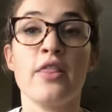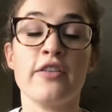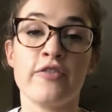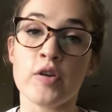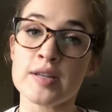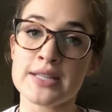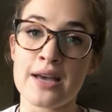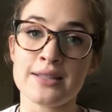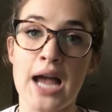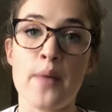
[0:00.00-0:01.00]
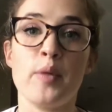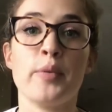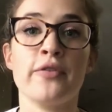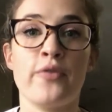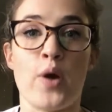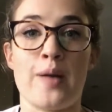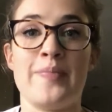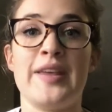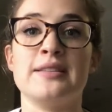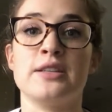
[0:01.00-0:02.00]
The first test I will
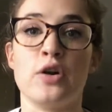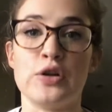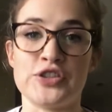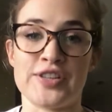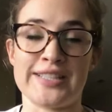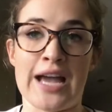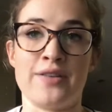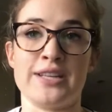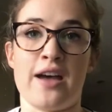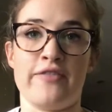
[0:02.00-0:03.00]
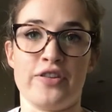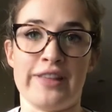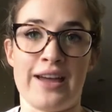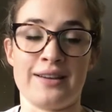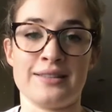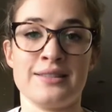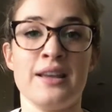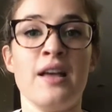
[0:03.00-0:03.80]
perform is an ultrasound of your legs.